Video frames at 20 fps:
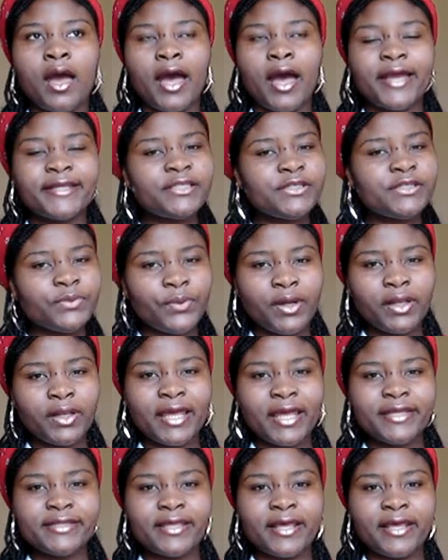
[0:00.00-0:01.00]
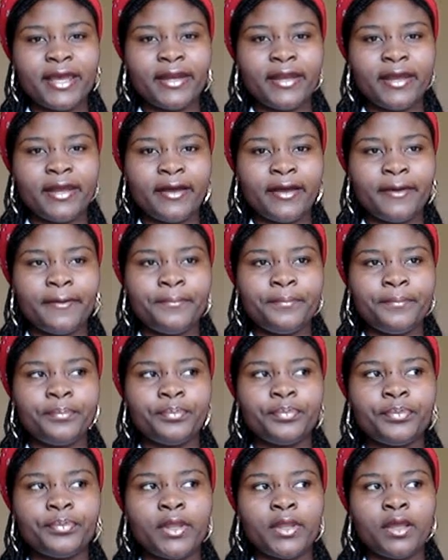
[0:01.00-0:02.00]
I just realized that
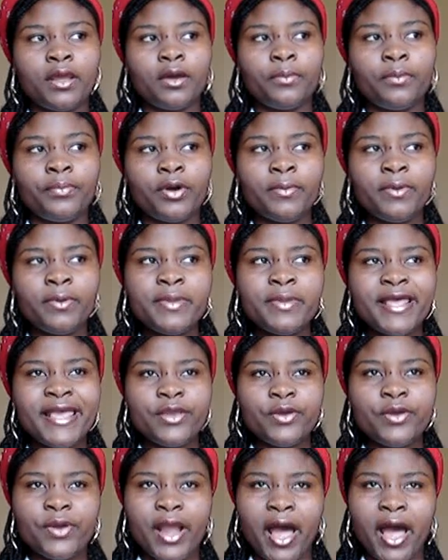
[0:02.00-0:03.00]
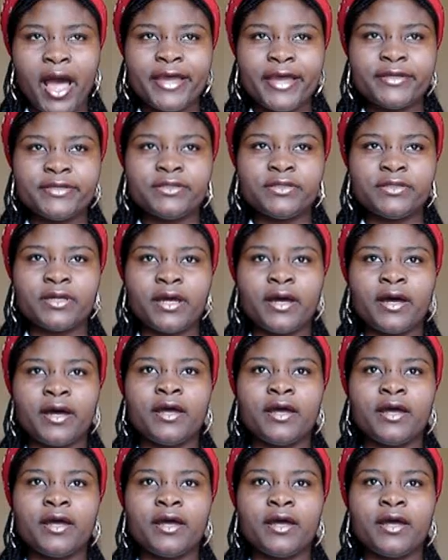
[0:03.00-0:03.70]
probably you guys